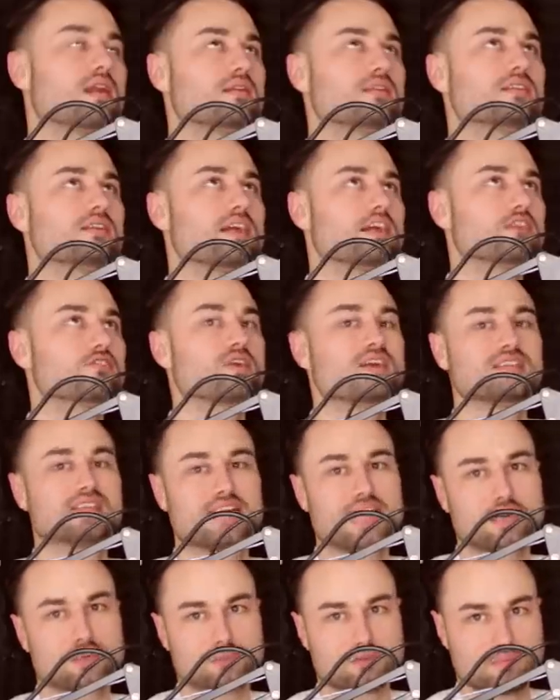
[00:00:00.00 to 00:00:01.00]
than, let's say, a
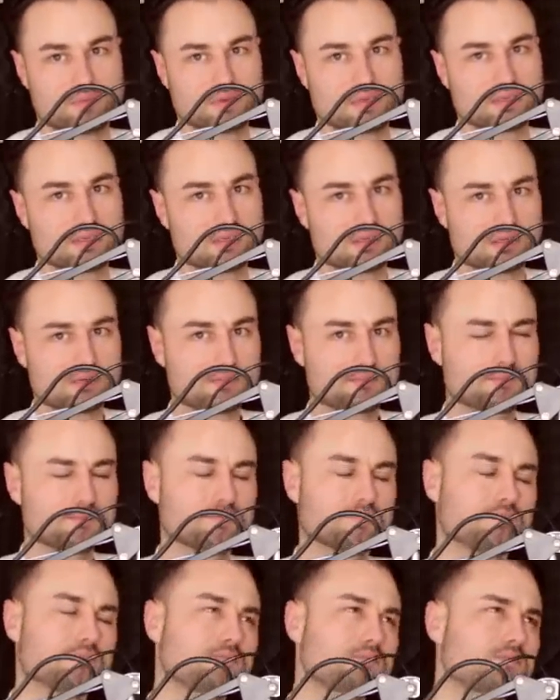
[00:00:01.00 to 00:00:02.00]
transactional business.
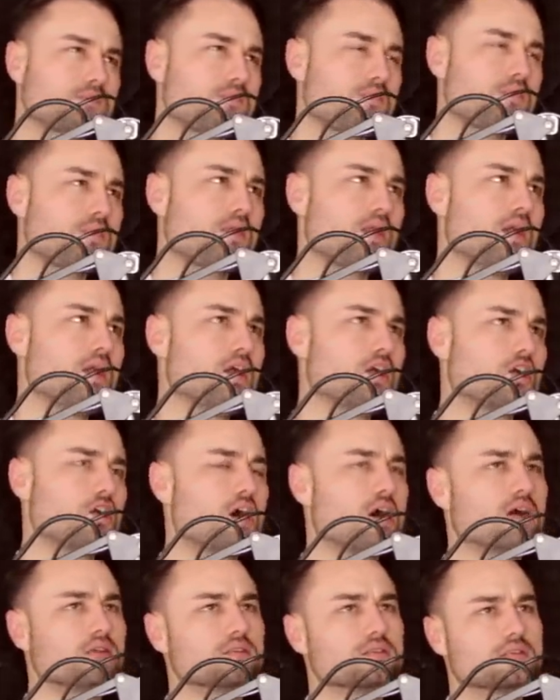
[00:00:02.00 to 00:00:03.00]

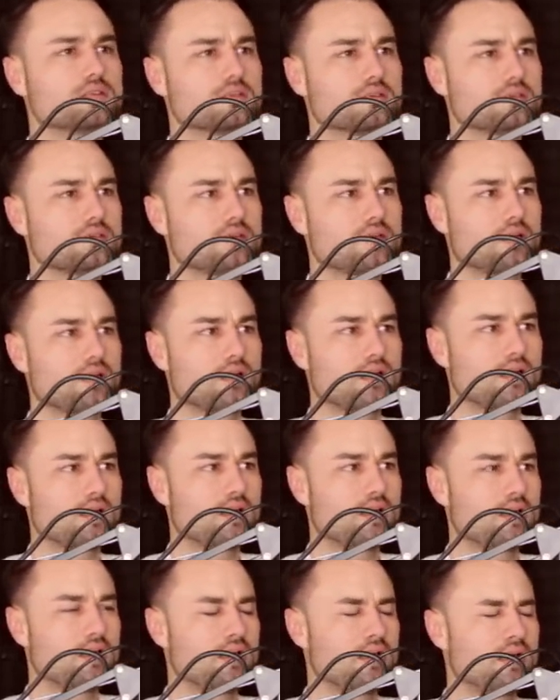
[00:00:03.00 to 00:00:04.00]
Cons:
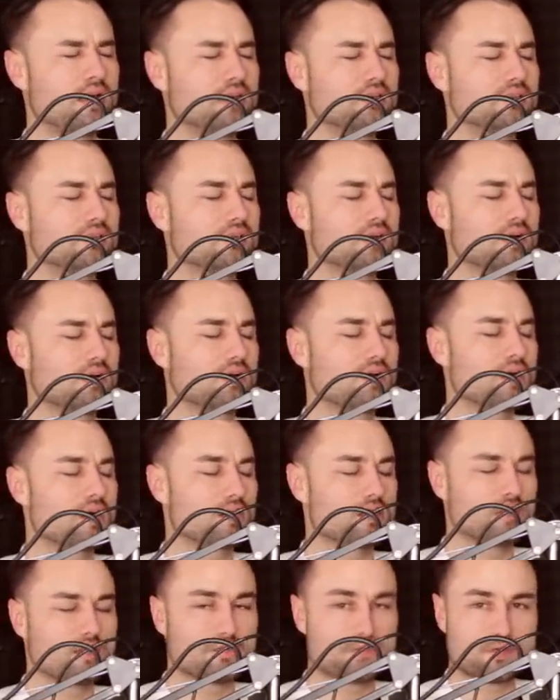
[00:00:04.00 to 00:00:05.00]
it's
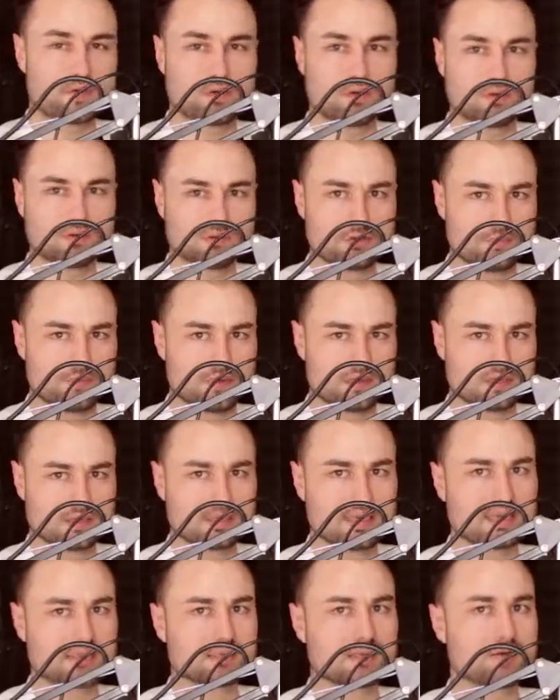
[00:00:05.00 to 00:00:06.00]
ungodly difficult to build a
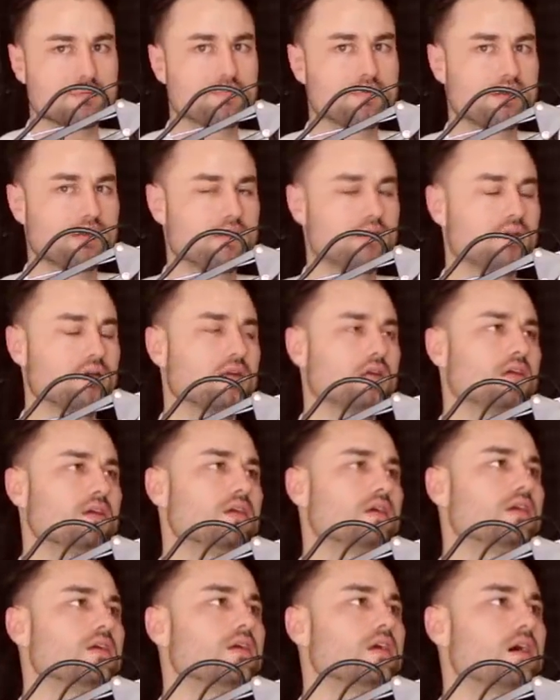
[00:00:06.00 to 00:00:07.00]
SaaS company.
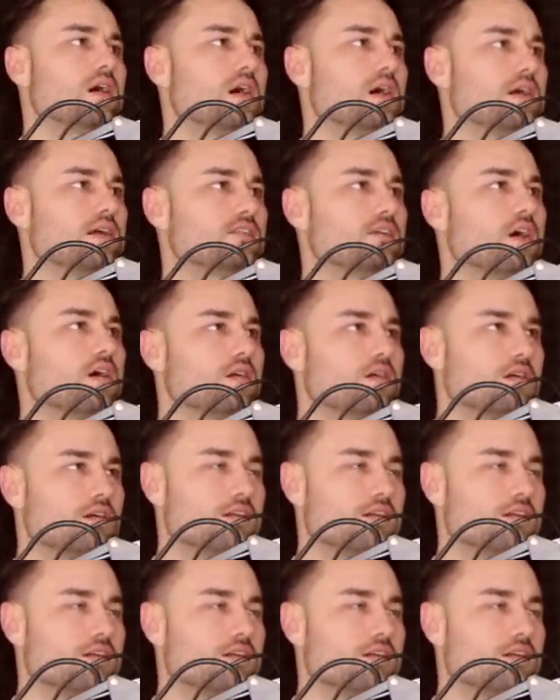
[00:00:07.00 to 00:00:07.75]
It's